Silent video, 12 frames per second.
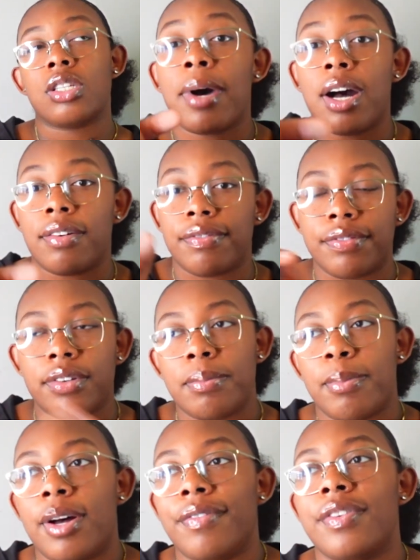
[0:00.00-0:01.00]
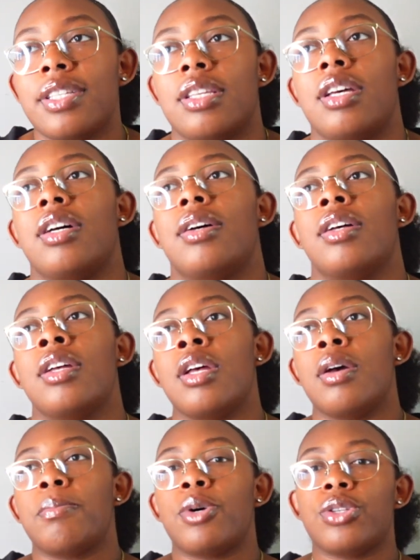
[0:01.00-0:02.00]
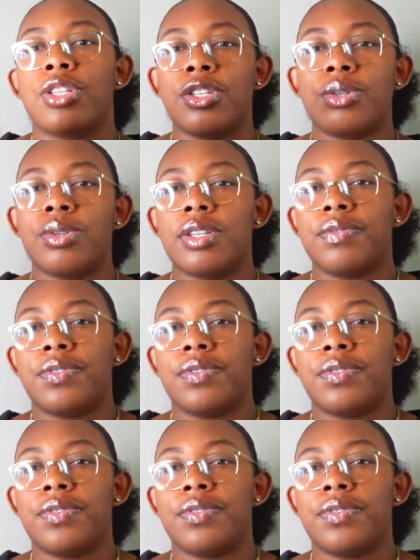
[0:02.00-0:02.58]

Muff is a multi-unit